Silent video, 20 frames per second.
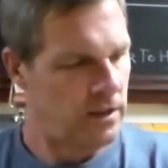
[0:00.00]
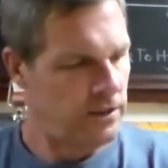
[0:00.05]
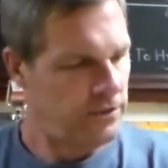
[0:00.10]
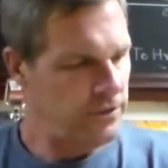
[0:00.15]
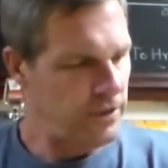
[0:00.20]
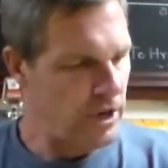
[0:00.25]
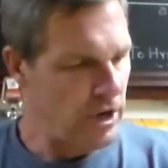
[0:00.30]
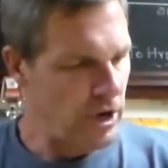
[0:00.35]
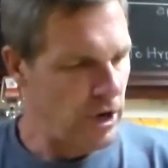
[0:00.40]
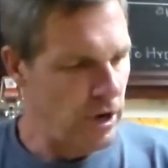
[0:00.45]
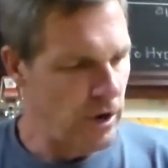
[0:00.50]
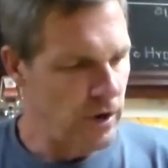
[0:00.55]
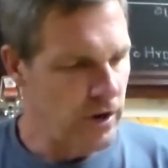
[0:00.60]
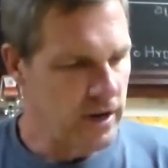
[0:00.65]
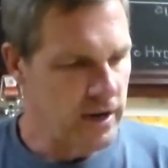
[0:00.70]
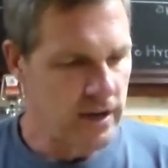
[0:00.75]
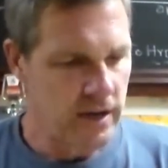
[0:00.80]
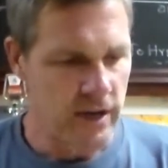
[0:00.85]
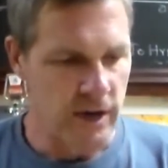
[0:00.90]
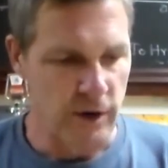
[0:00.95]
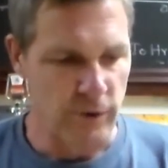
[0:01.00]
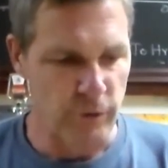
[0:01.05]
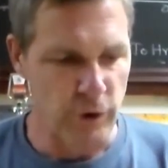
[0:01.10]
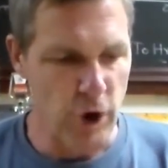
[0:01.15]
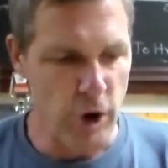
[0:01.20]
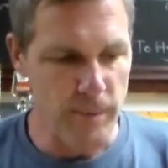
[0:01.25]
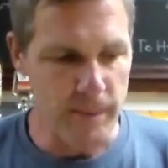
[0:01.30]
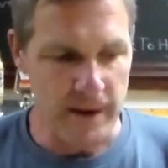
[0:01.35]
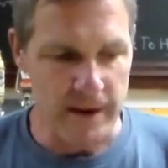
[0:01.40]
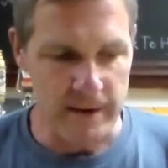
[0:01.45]
So
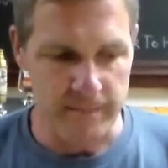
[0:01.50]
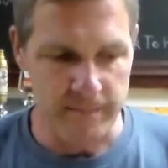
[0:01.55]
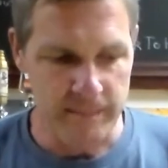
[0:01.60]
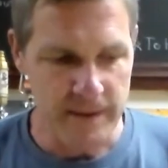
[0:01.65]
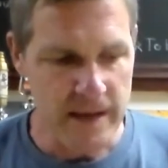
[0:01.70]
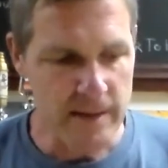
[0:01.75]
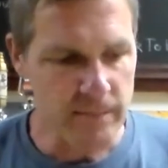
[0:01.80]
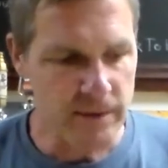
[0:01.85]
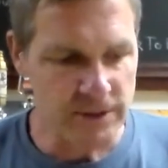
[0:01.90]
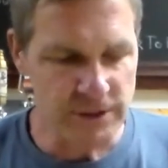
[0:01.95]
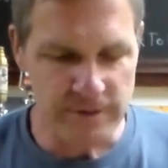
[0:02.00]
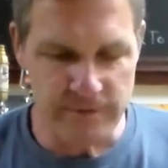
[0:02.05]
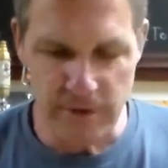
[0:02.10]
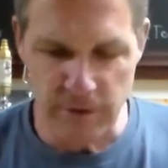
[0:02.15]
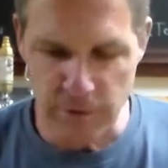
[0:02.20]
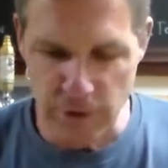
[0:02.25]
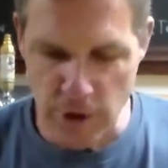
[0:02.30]
aroma, not much of